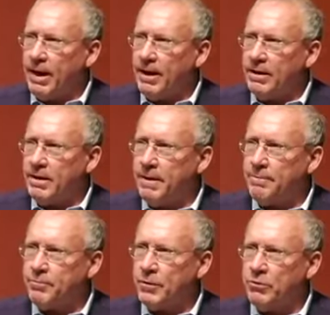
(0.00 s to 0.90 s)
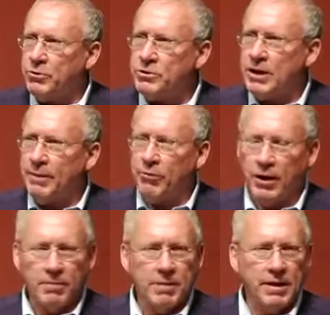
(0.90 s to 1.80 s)
And when you stop
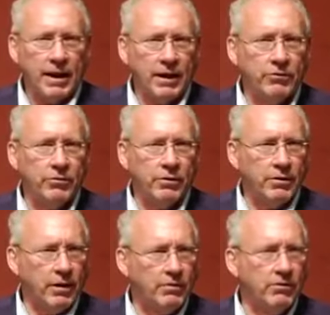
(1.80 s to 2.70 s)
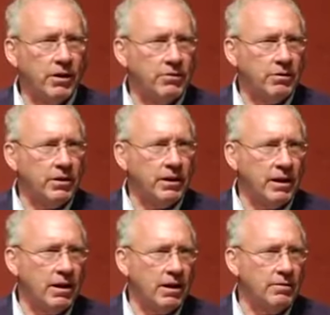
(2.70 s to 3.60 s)
trying to be the answer and start turning to
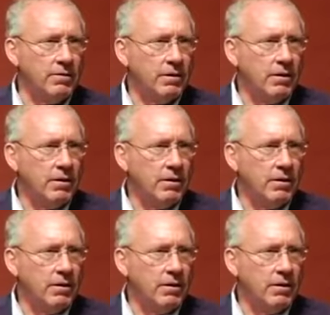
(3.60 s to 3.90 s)
God